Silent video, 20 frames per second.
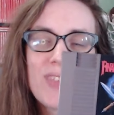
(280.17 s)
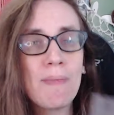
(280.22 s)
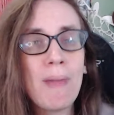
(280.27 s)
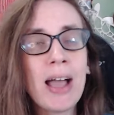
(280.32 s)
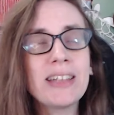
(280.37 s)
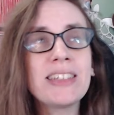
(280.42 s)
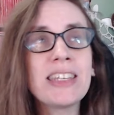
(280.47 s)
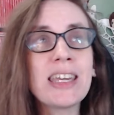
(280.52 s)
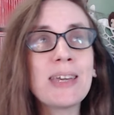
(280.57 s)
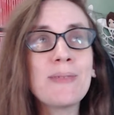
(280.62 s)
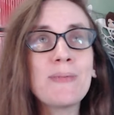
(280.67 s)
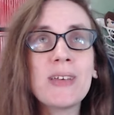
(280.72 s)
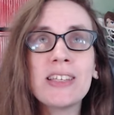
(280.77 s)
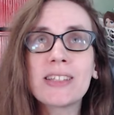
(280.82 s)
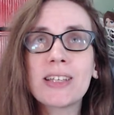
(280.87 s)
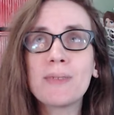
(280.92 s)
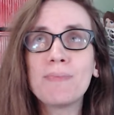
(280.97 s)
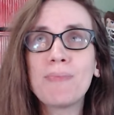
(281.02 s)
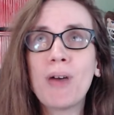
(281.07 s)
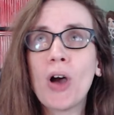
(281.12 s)
My team is
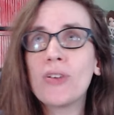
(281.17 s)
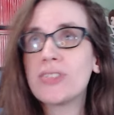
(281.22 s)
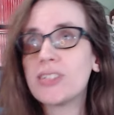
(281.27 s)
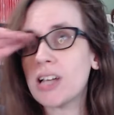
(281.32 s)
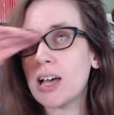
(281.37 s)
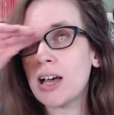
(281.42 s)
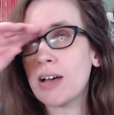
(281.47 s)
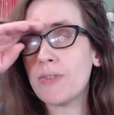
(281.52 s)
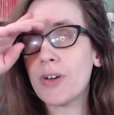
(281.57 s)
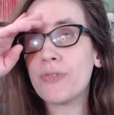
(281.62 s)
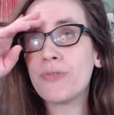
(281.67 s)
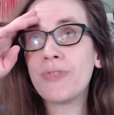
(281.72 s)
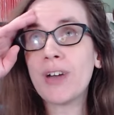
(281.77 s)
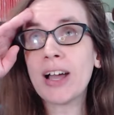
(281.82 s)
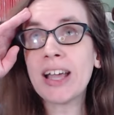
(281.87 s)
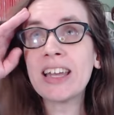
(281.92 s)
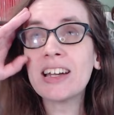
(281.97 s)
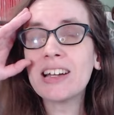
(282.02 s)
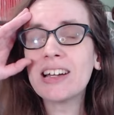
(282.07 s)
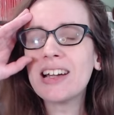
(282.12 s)
composed of a
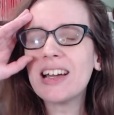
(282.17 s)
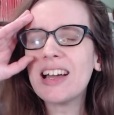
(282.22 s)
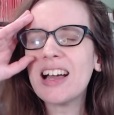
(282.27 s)
fighter,